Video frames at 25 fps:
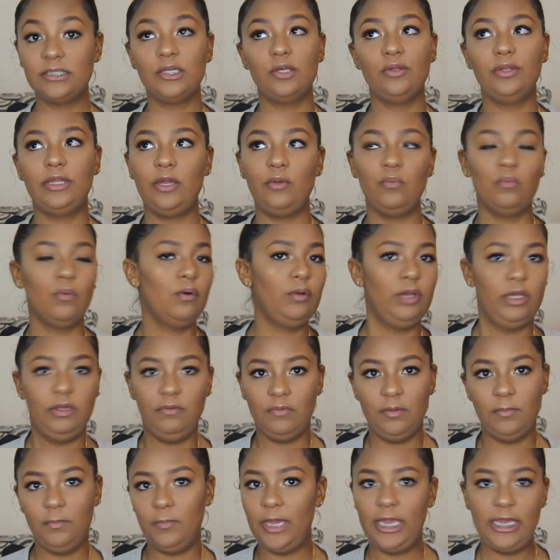so they won't
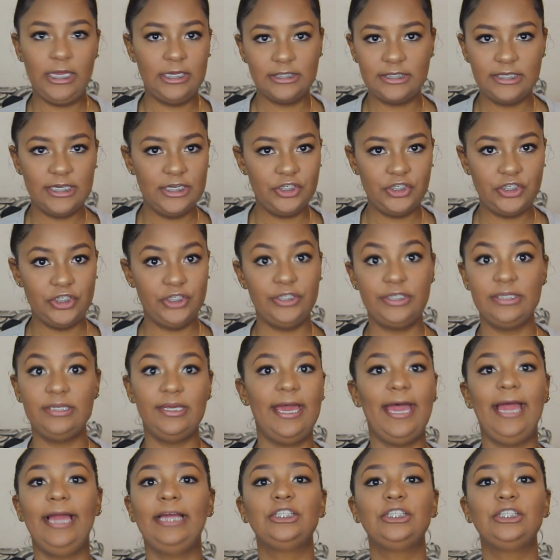even pay attention to